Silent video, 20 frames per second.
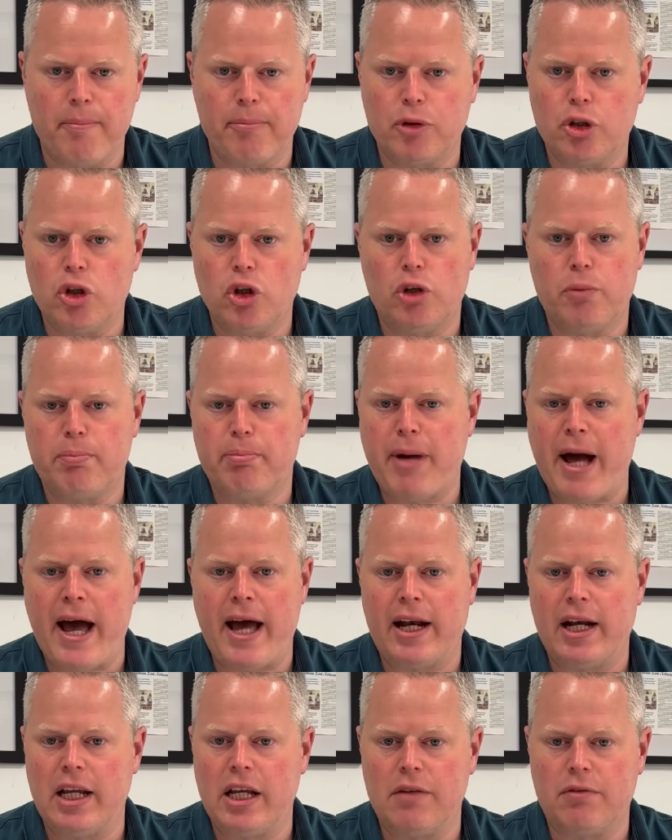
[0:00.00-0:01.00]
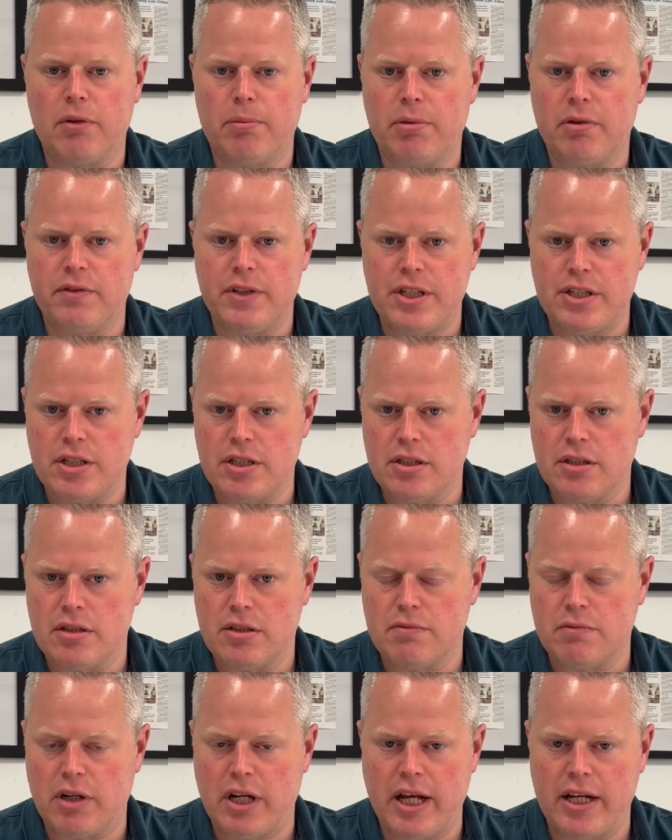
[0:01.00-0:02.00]
good, bad leaver provisions
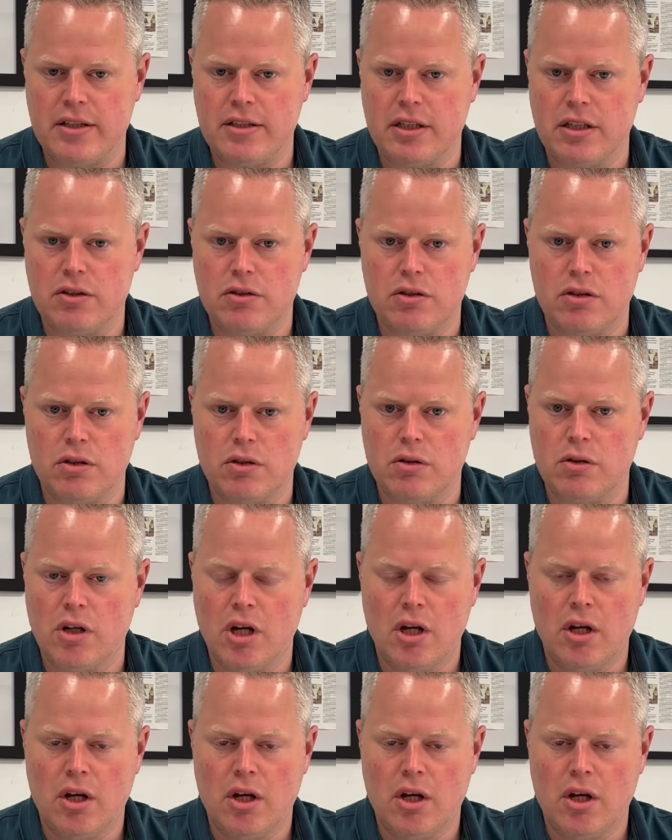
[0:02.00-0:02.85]
relating to